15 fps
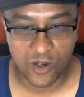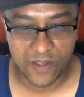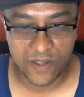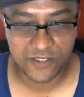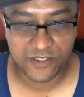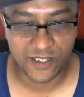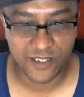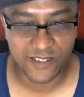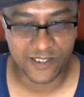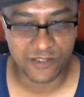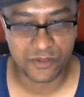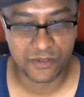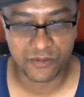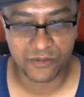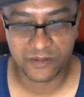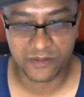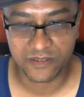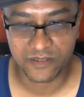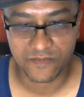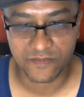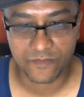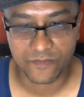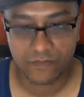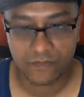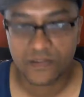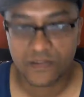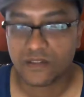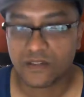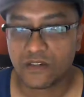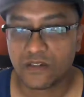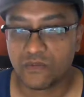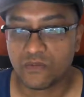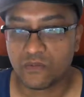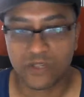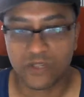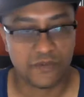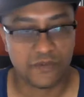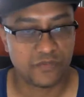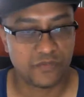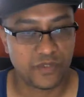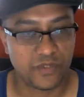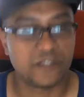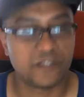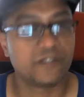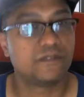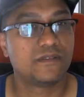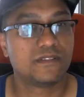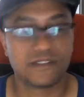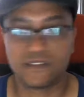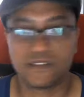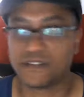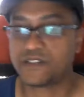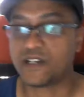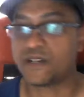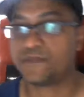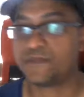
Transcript: I still on? Oh shoot, hold on. Well, that was weird, dude. Sorry.